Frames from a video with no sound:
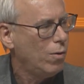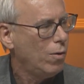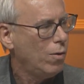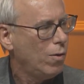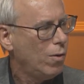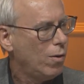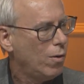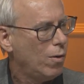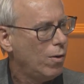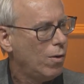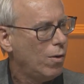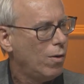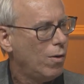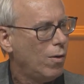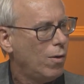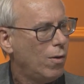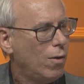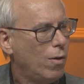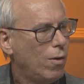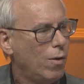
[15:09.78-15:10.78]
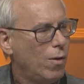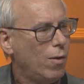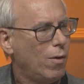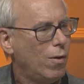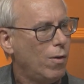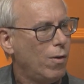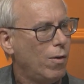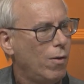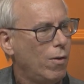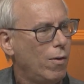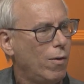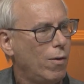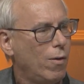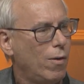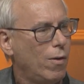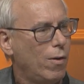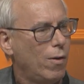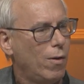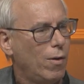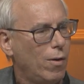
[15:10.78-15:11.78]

(no one is talking)